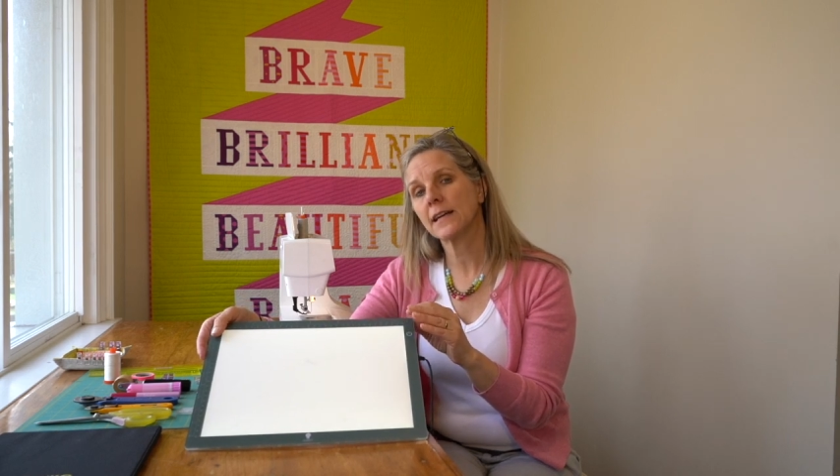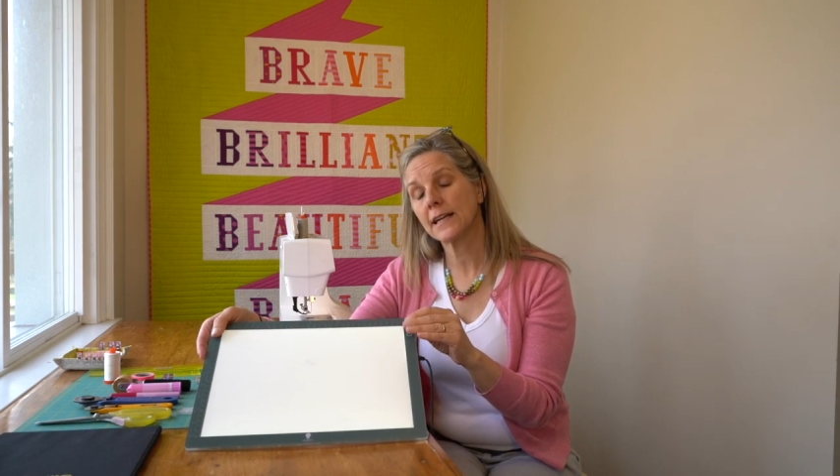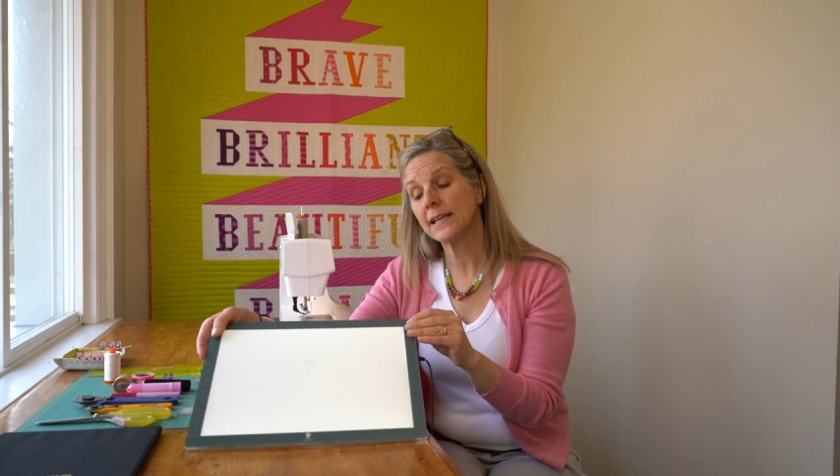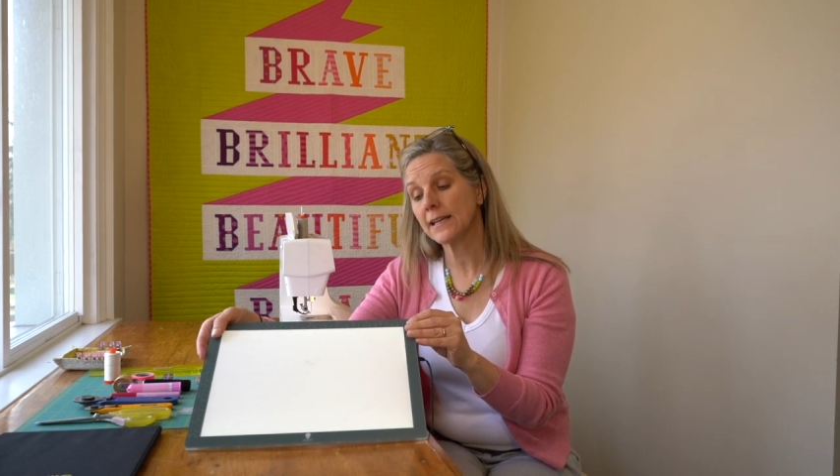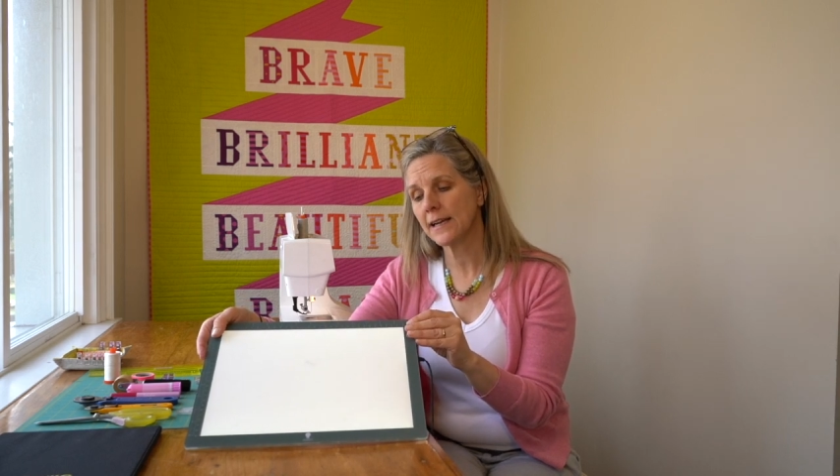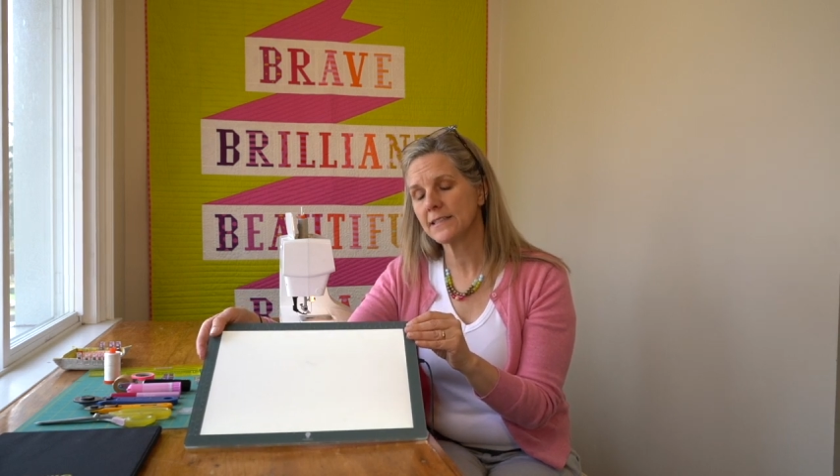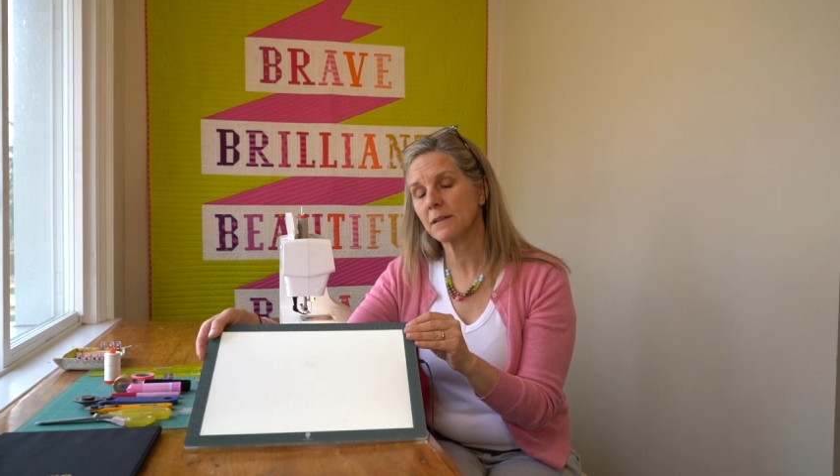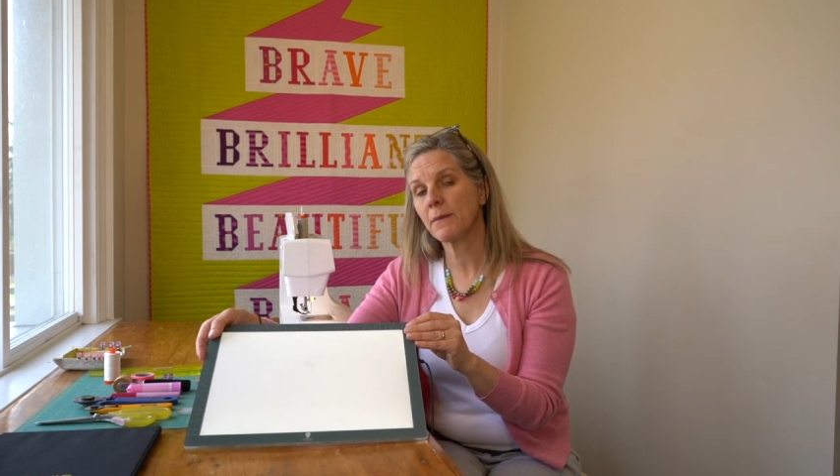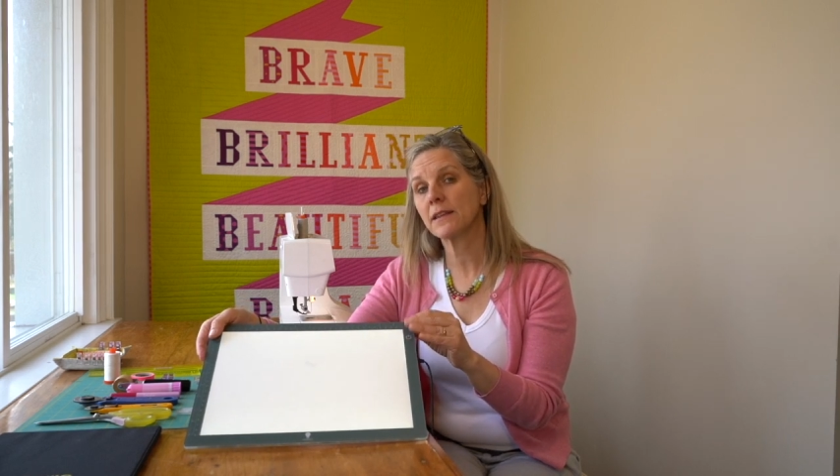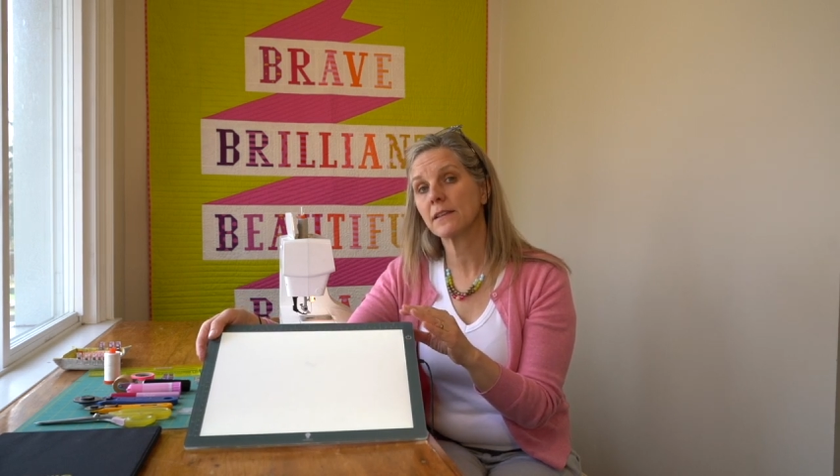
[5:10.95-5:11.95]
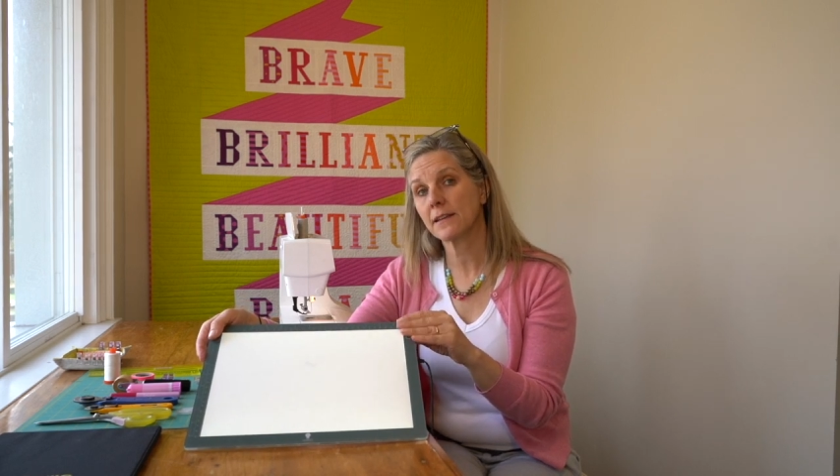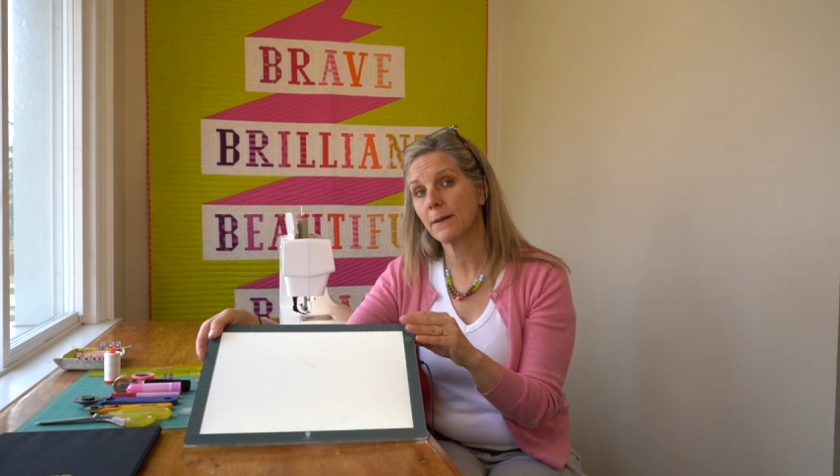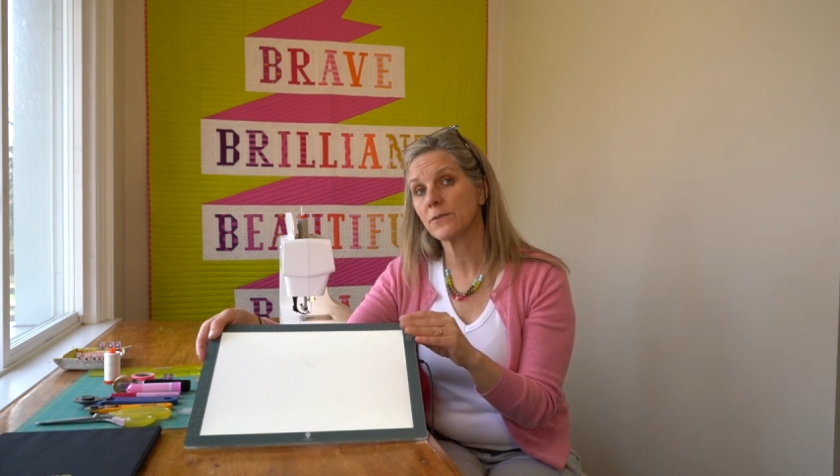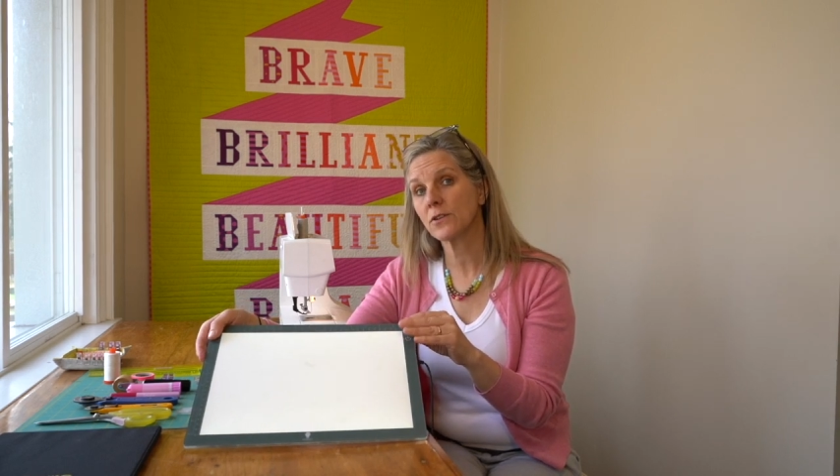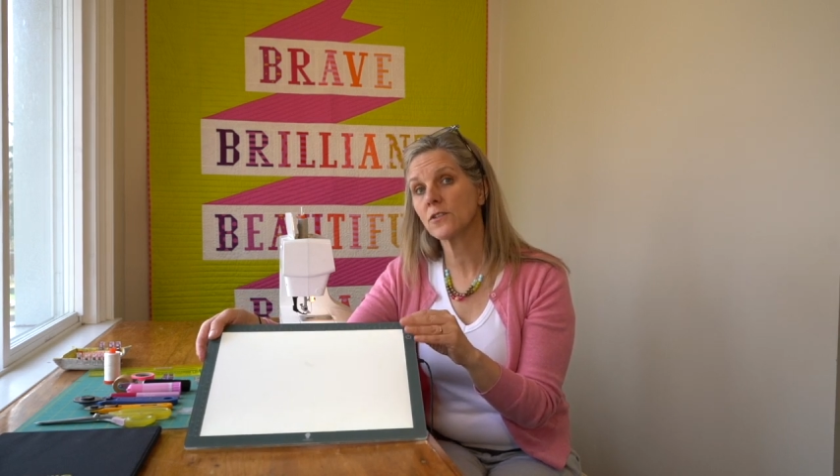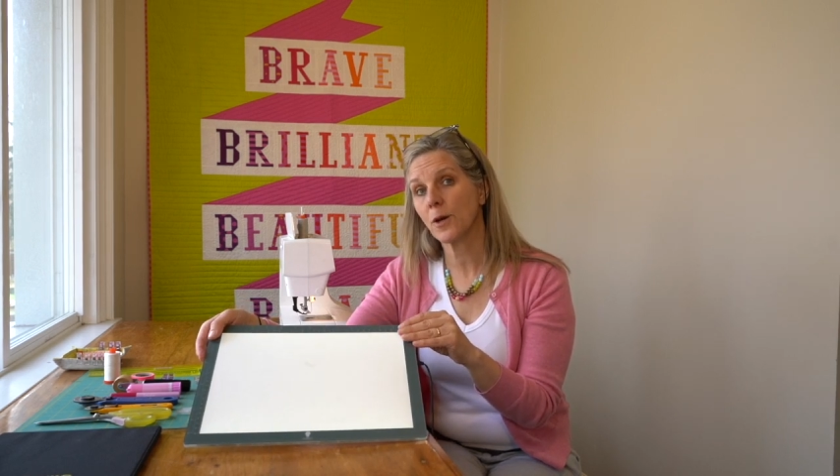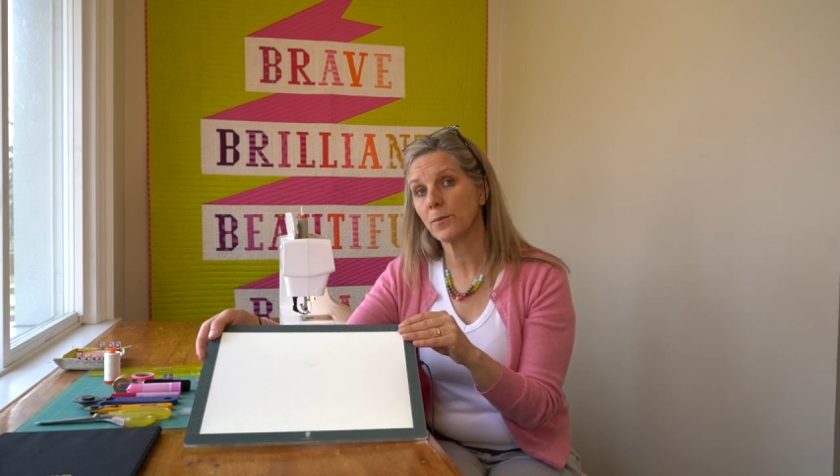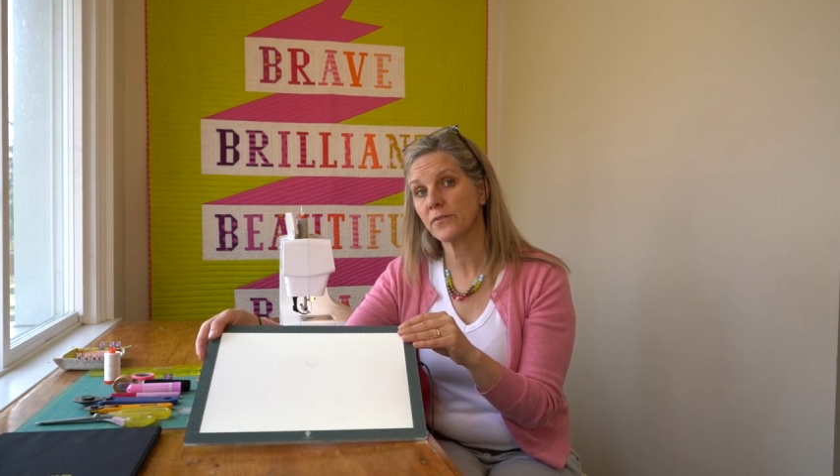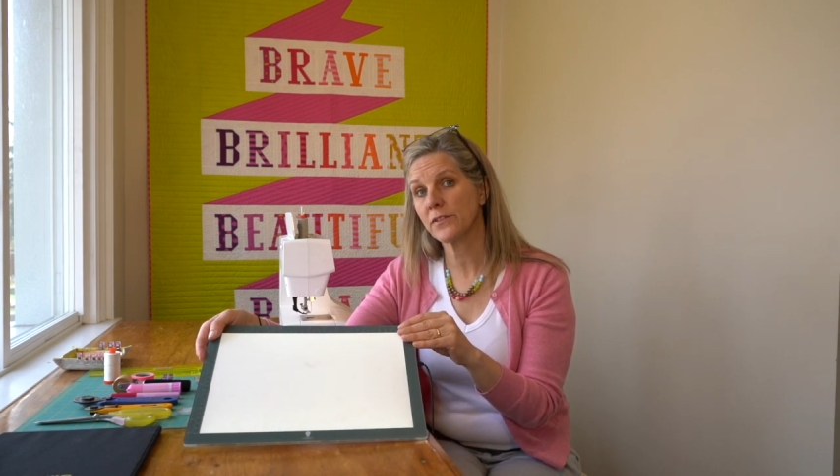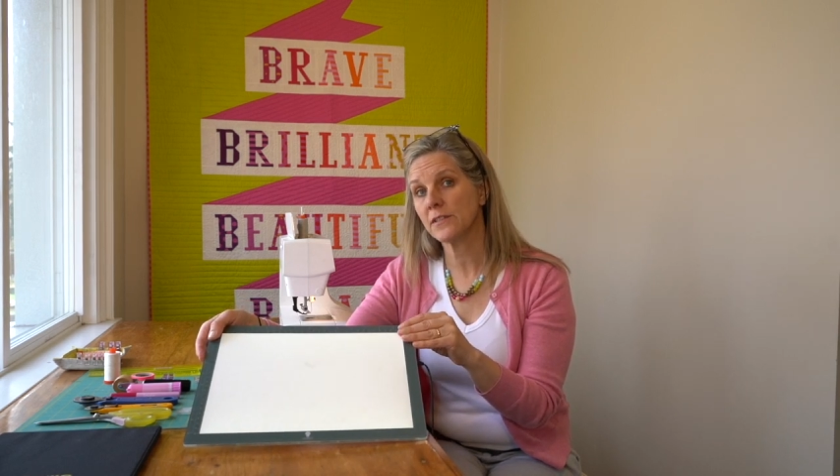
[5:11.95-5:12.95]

clear cutting mat that comes on top of